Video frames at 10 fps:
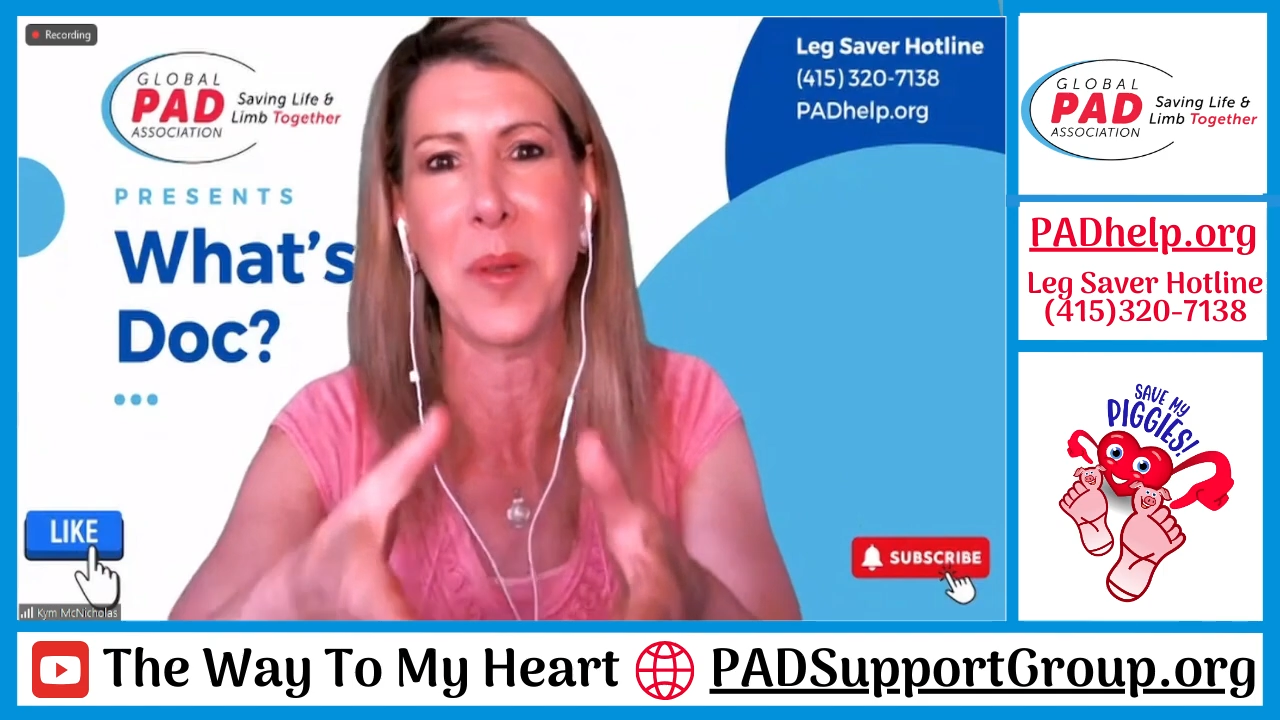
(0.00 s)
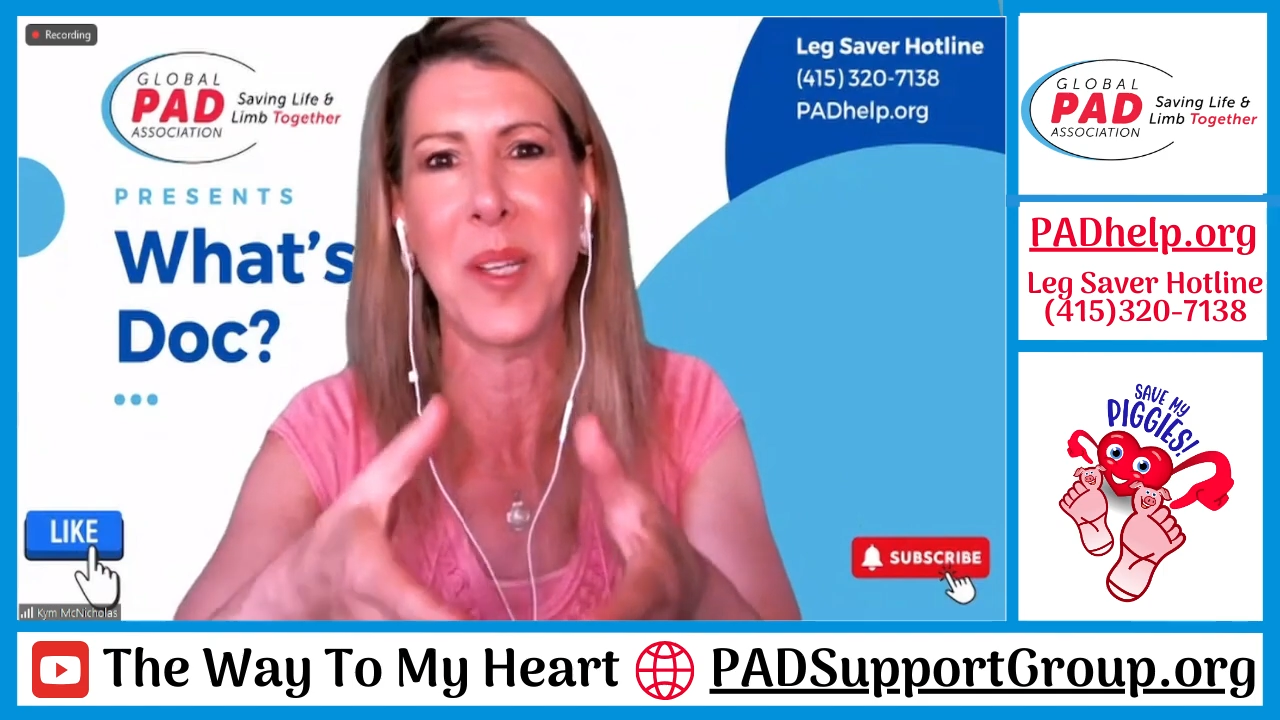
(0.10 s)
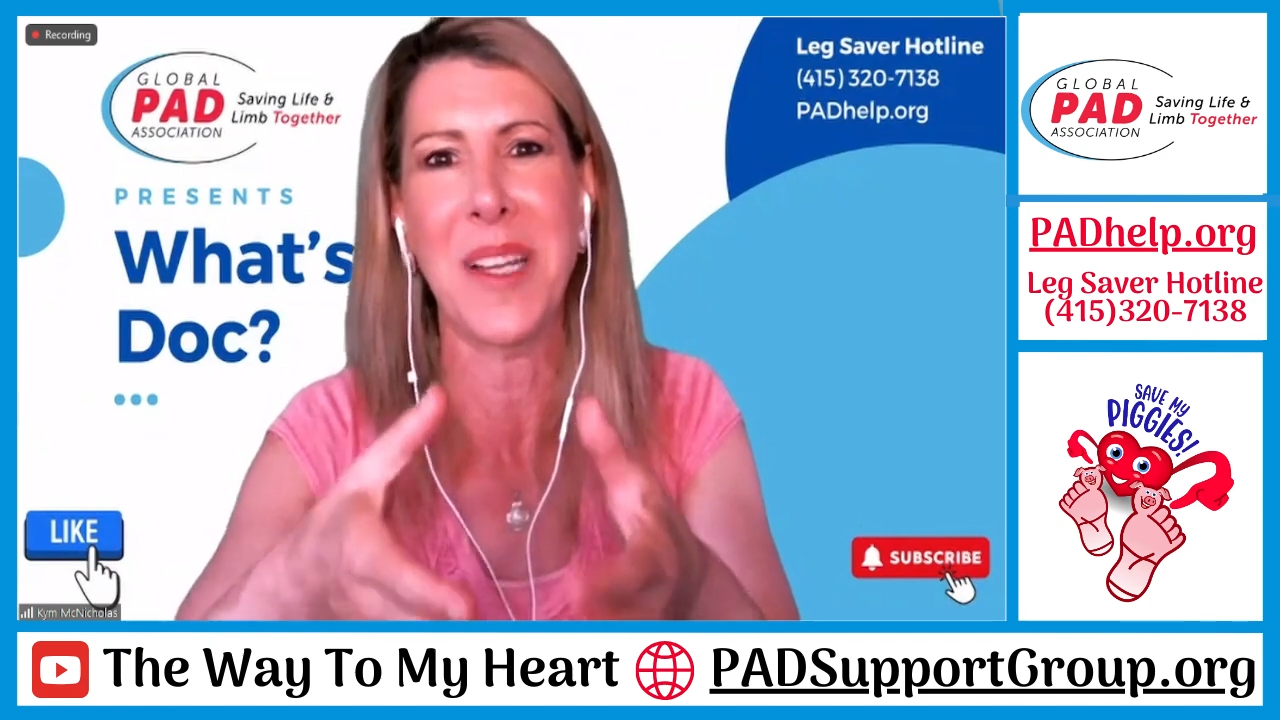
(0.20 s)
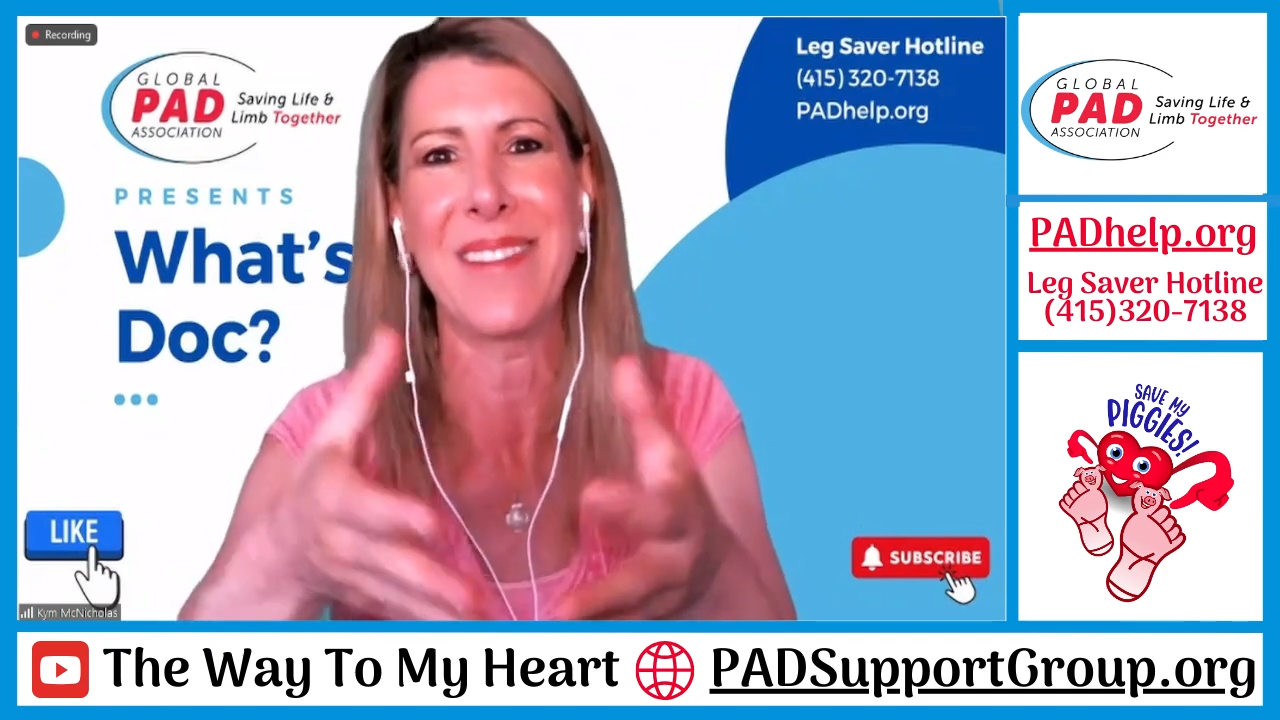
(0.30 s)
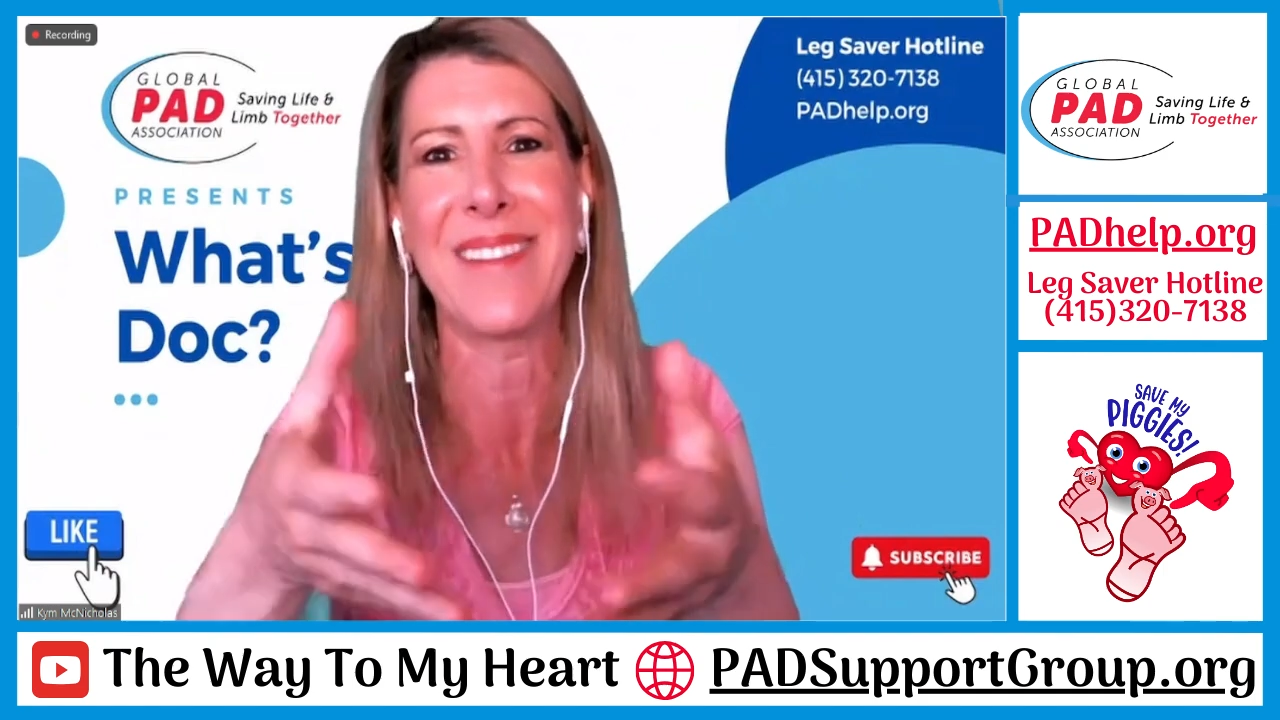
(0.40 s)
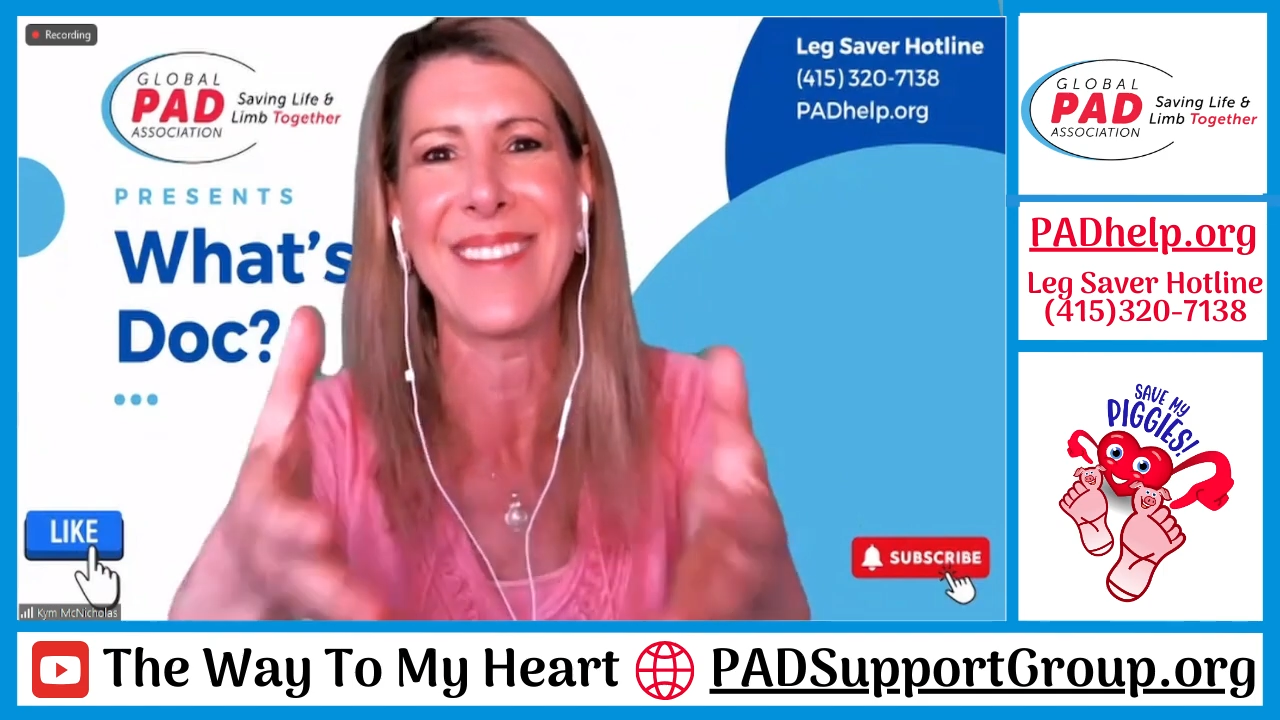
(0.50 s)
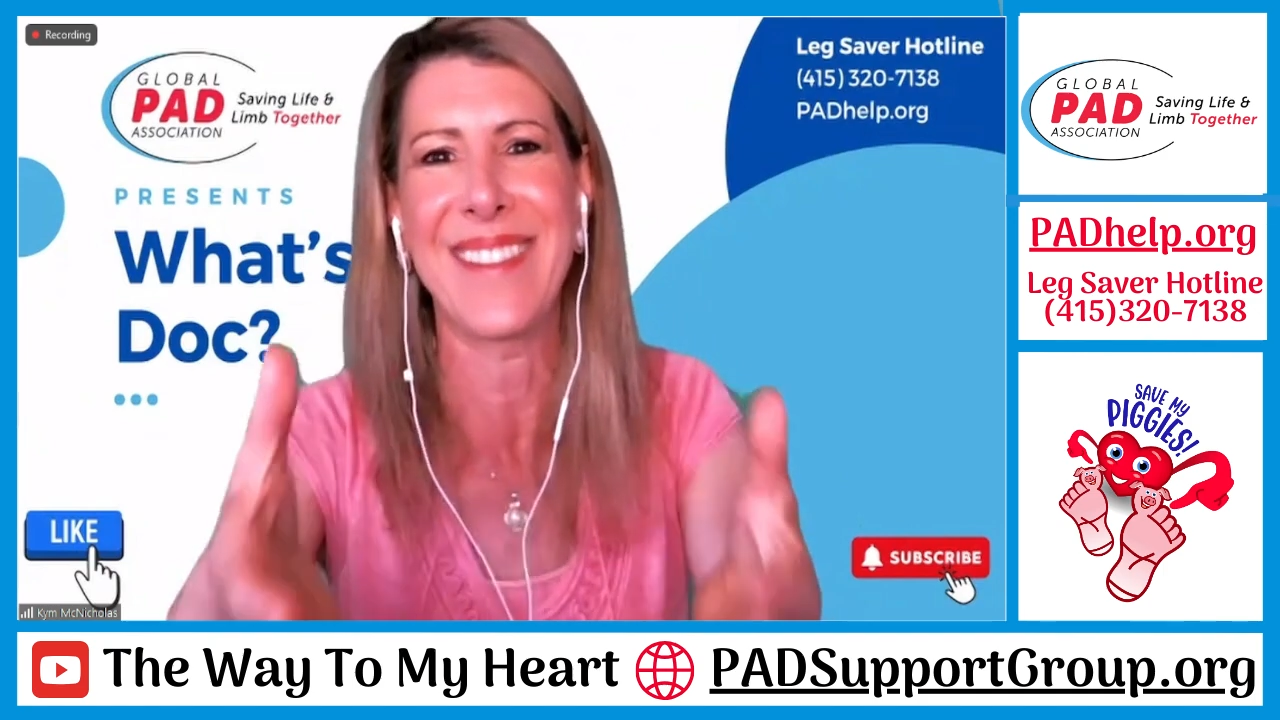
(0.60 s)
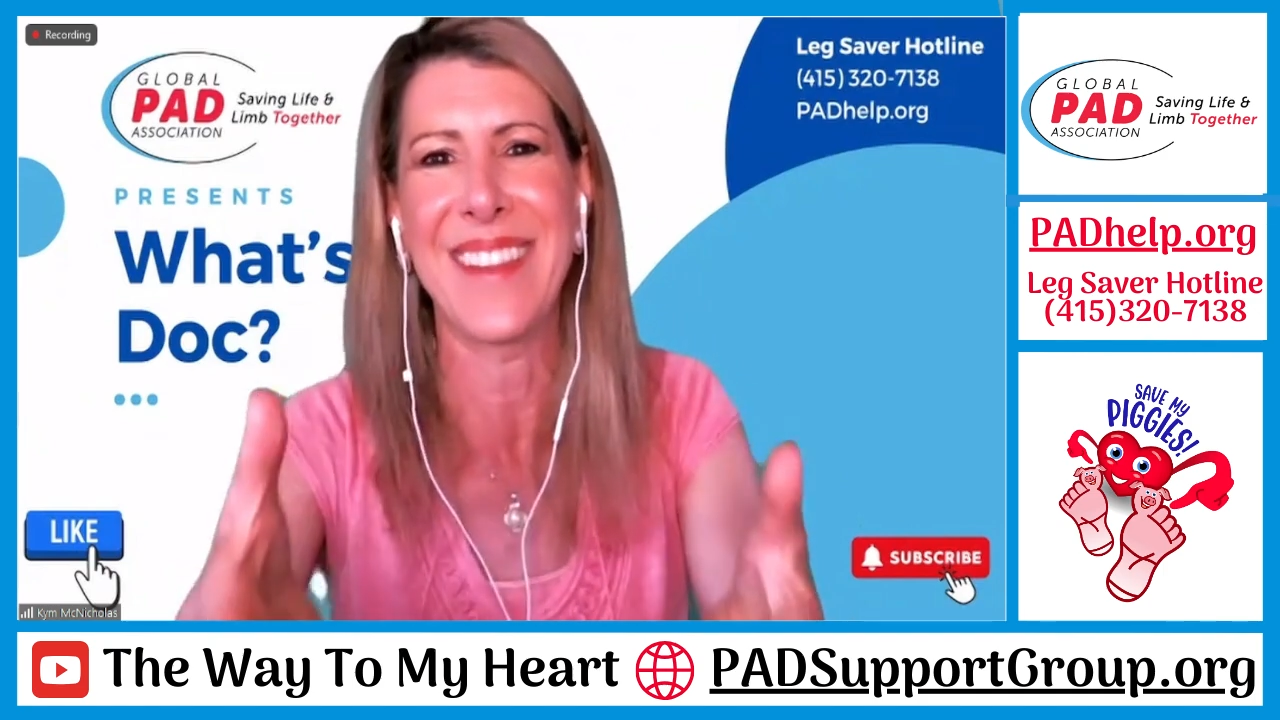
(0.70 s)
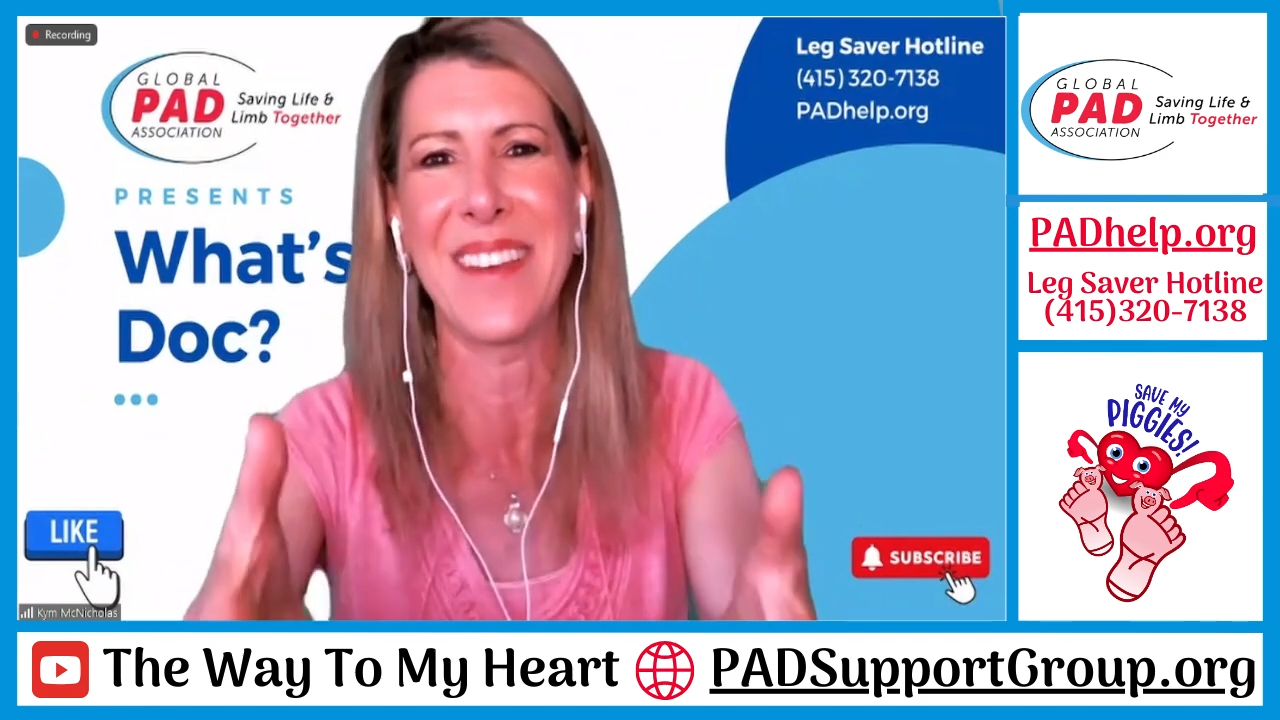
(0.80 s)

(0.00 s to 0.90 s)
building